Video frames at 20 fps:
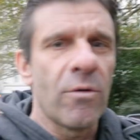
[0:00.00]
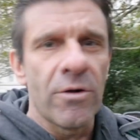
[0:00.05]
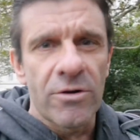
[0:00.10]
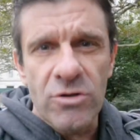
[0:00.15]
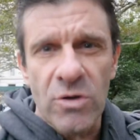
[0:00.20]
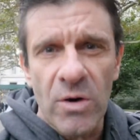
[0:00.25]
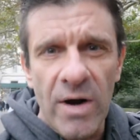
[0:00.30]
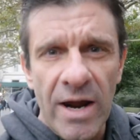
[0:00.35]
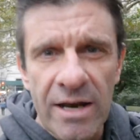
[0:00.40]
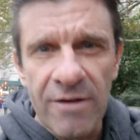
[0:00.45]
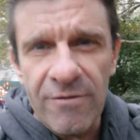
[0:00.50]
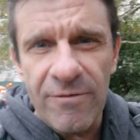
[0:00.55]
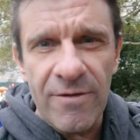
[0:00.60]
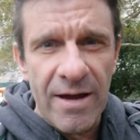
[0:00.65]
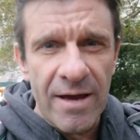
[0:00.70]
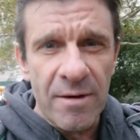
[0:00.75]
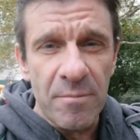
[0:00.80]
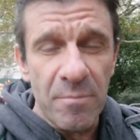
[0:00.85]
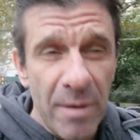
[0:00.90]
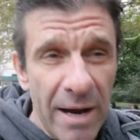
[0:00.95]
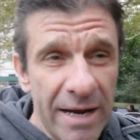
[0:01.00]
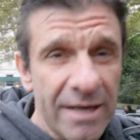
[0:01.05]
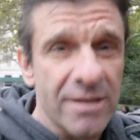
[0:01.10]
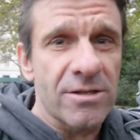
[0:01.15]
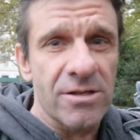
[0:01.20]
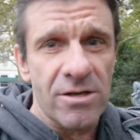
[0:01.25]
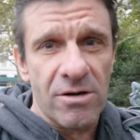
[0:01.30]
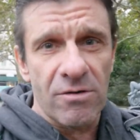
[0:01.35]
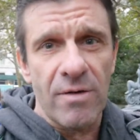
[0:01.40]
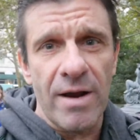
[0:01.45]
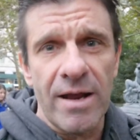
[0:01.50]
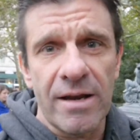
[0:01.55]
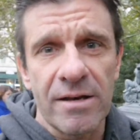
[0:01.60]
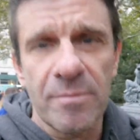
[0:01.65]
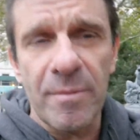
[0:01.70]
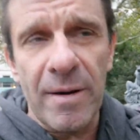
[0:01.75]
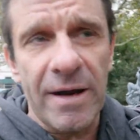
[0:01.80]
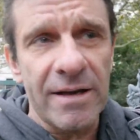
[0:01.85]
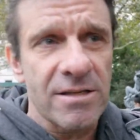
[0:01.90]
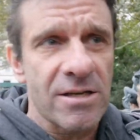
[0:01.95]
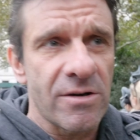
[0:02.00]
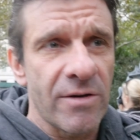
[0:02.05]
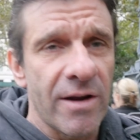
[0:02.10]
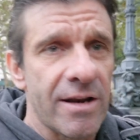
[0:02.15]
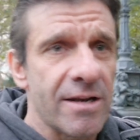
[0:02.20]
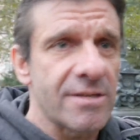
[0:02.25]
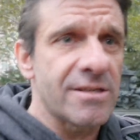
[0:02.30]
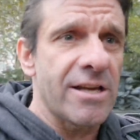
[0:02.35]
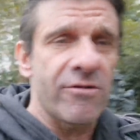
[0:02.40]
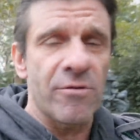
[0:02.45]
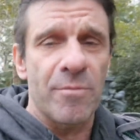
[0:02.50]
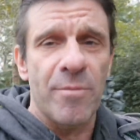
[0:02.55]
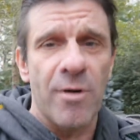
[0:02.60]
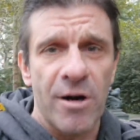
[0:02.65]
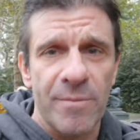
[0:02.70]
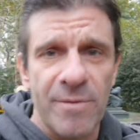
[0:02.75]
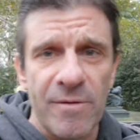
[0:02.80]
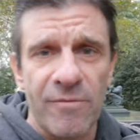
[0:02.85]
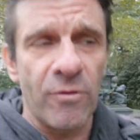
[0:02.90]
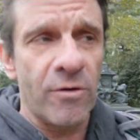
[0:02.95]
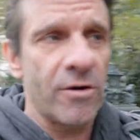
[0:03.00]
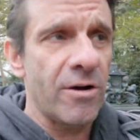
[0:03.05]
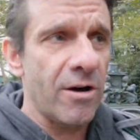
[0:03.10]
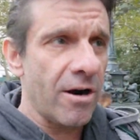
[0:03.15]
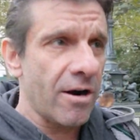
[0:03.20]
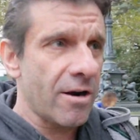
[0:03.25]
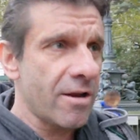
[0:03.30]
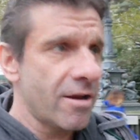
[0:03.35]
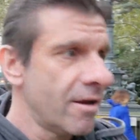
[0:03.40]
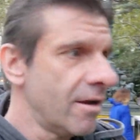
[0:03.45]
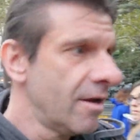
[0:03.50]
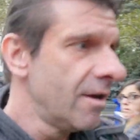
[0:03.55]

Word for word: We're trying to find bikes to rent. Bikes to rent at Central Park before dark.